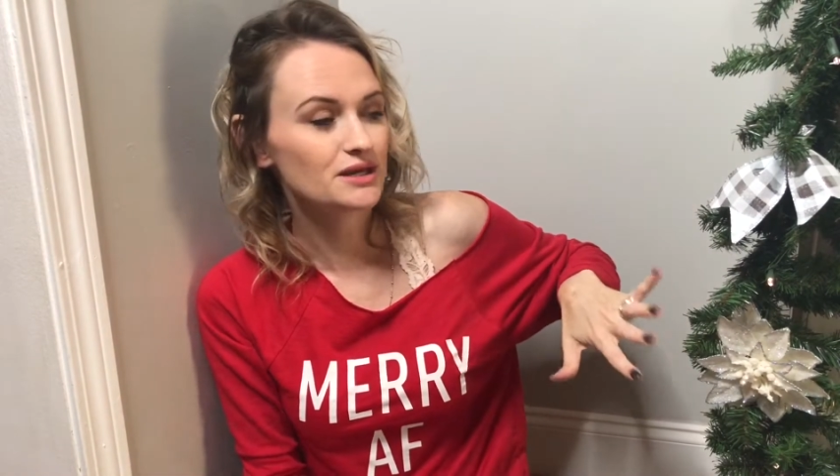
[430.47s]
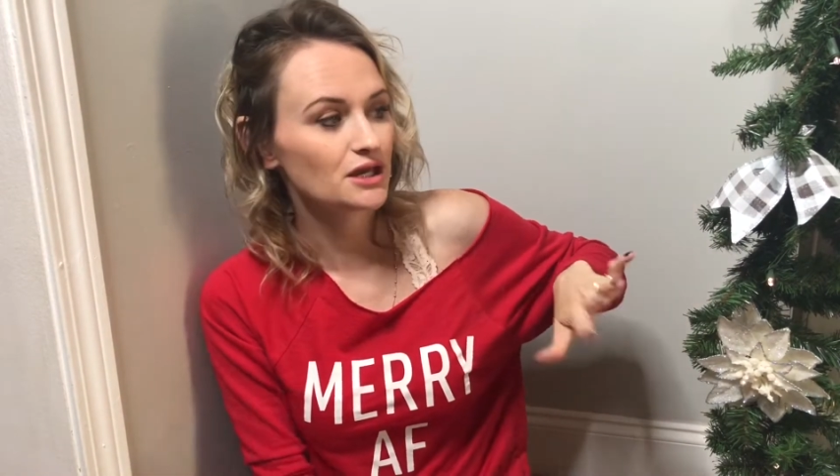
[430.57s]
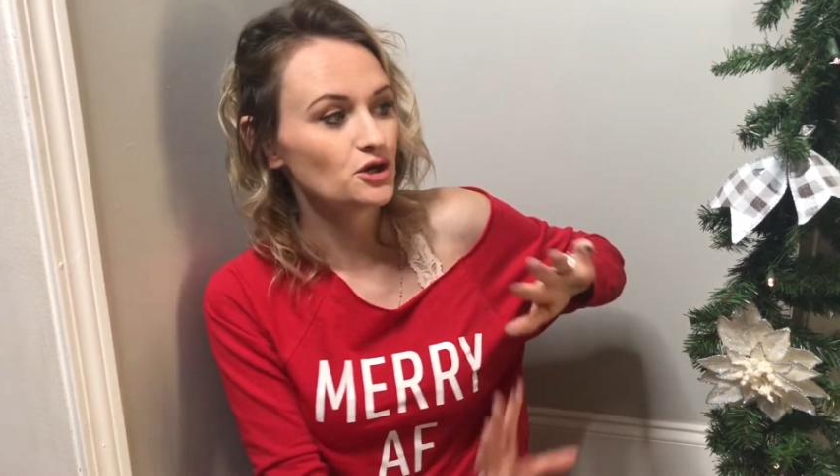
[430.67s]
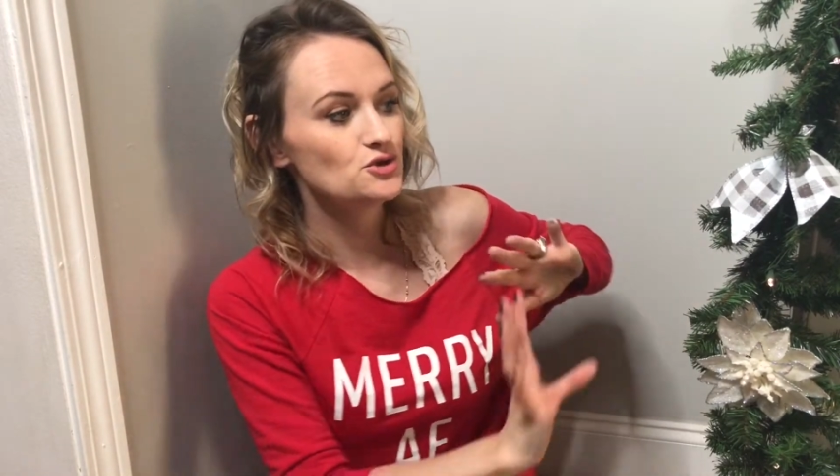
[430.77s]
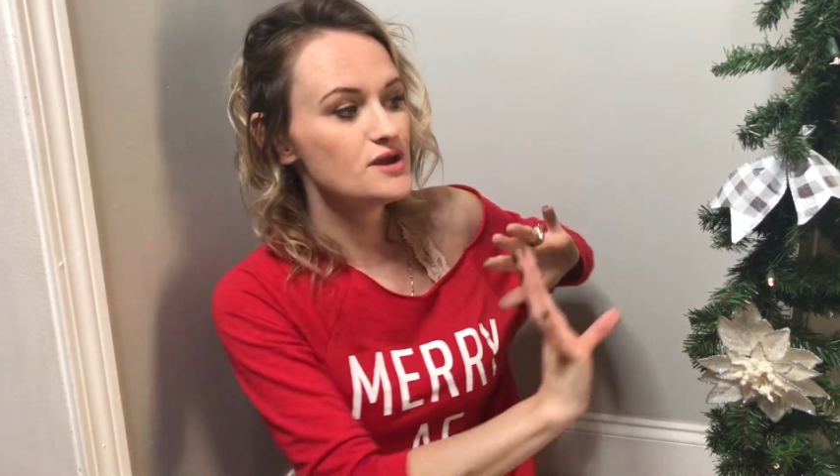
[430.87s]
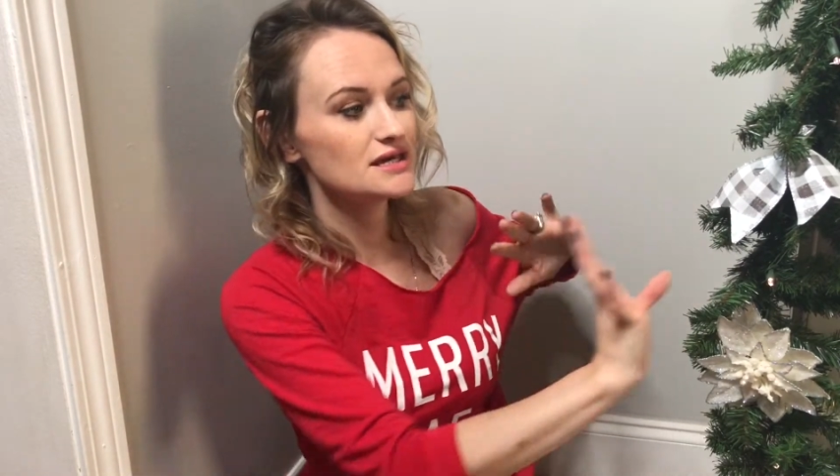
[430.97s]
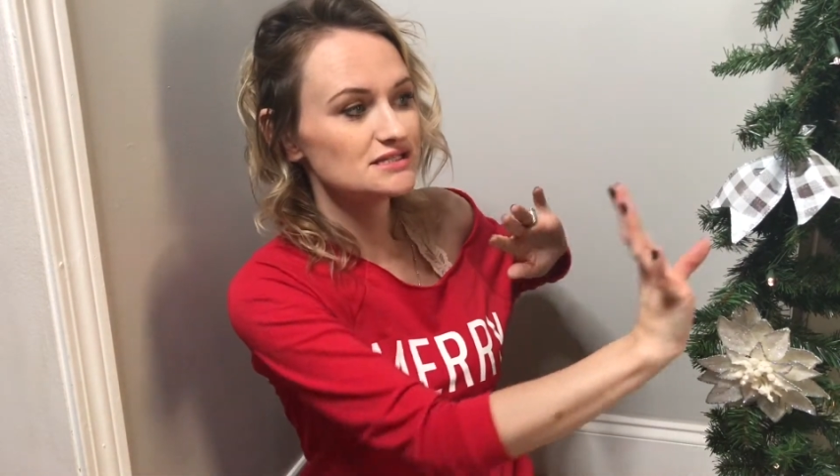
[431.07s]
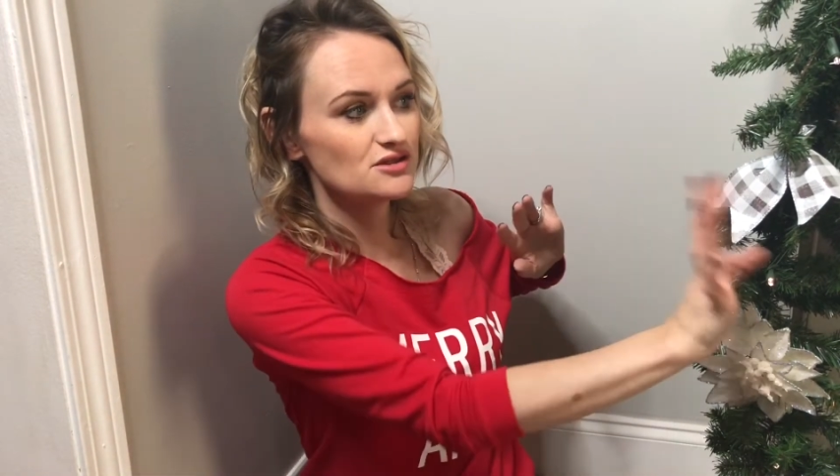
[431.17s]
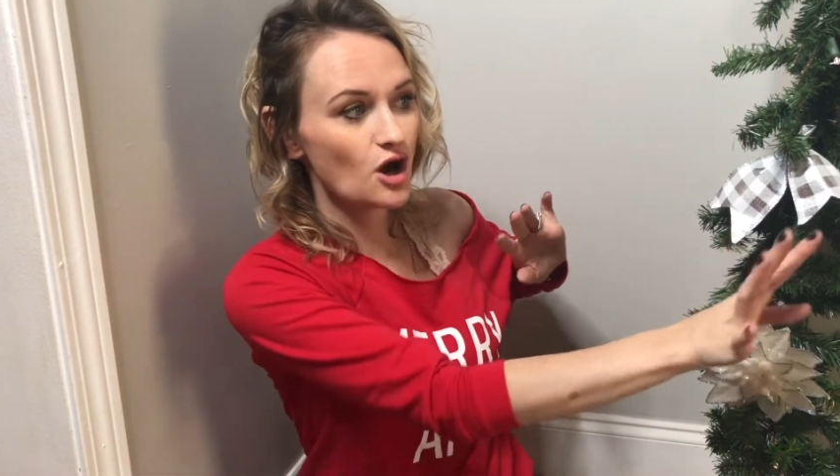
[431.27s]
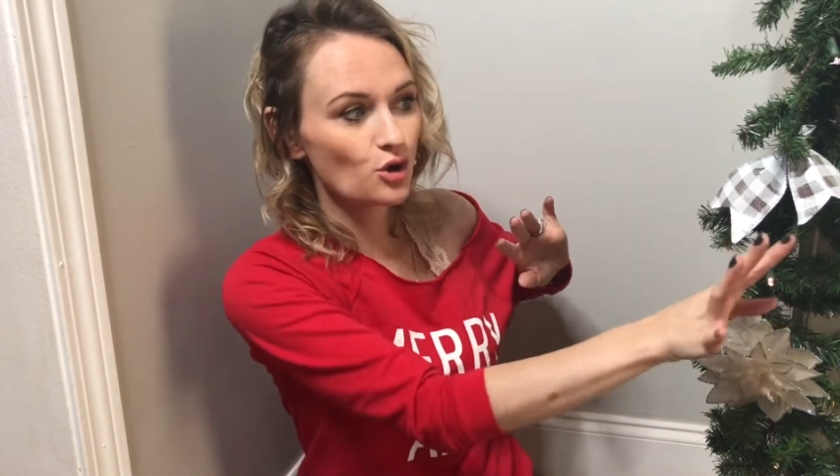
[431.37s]
I know you can't
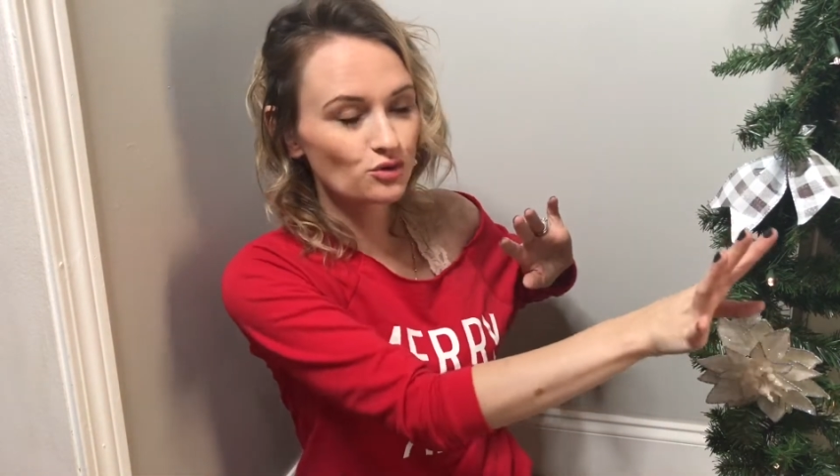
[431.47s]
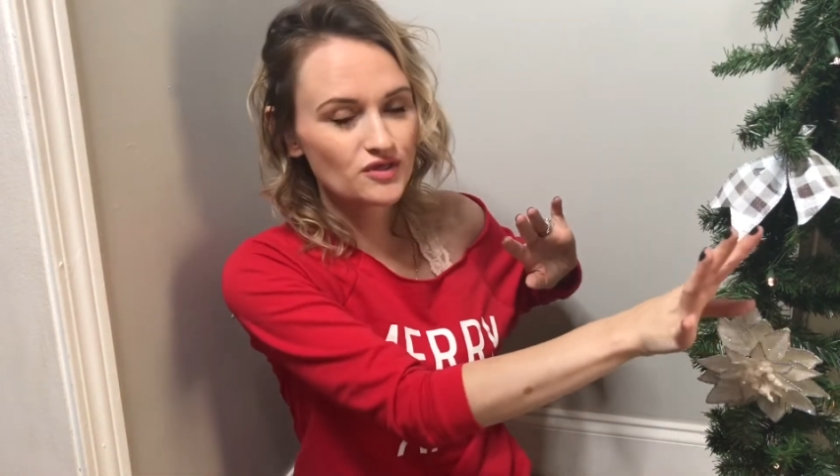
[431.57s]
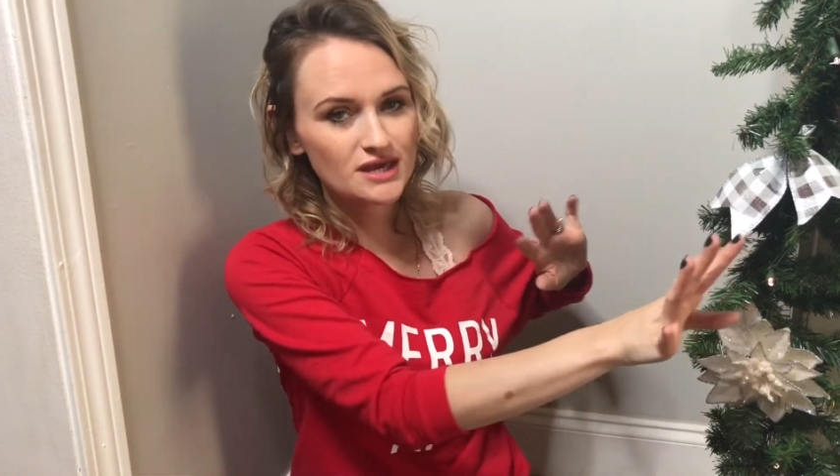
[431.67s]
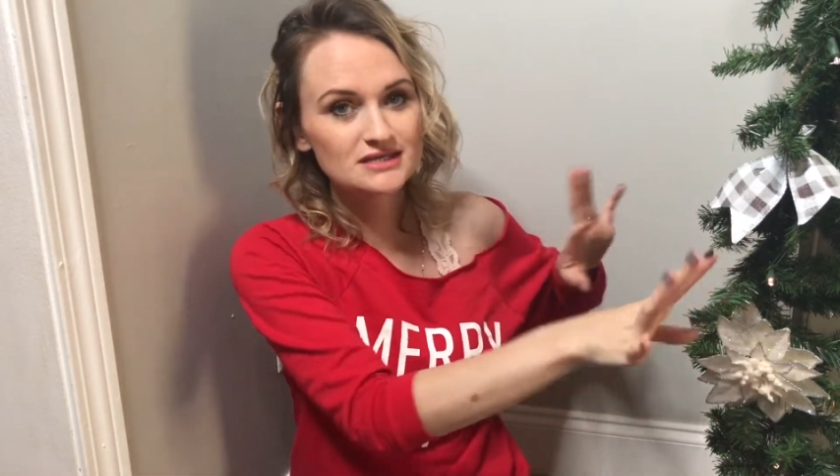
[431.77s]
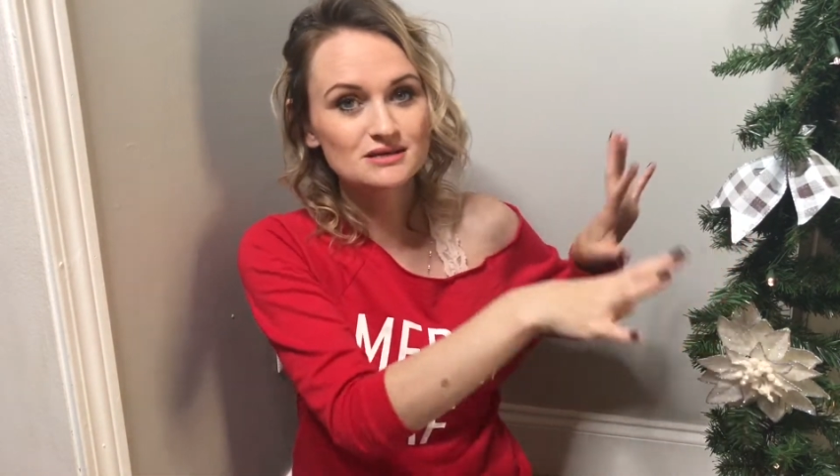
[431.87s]
see the whole thing because